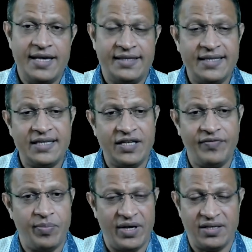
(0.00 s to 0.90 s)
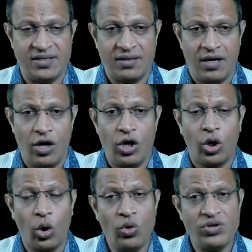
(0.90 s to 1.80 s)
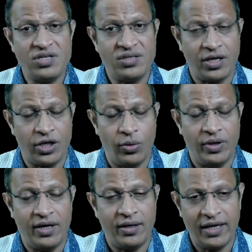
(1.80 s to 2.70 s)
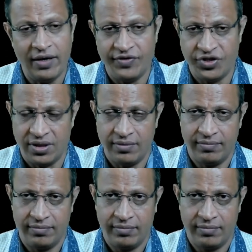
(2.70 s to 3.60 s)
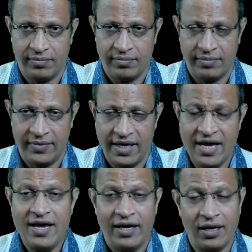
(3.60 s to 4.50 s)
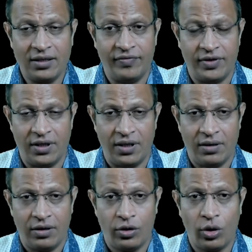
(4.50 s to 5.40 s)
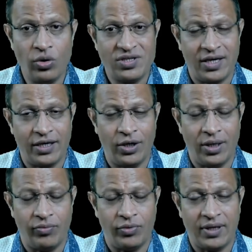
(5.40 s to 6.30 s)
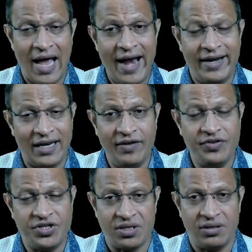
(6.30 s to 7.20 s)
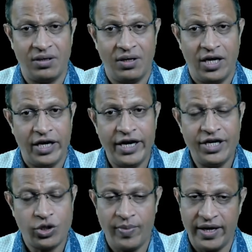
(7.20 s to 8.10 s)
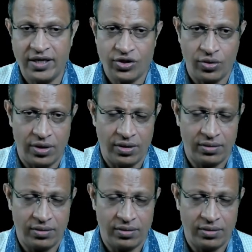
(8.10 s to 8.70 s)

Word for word: CCTV means closed circuit television. Here the word closed circuit and television needs to be understood.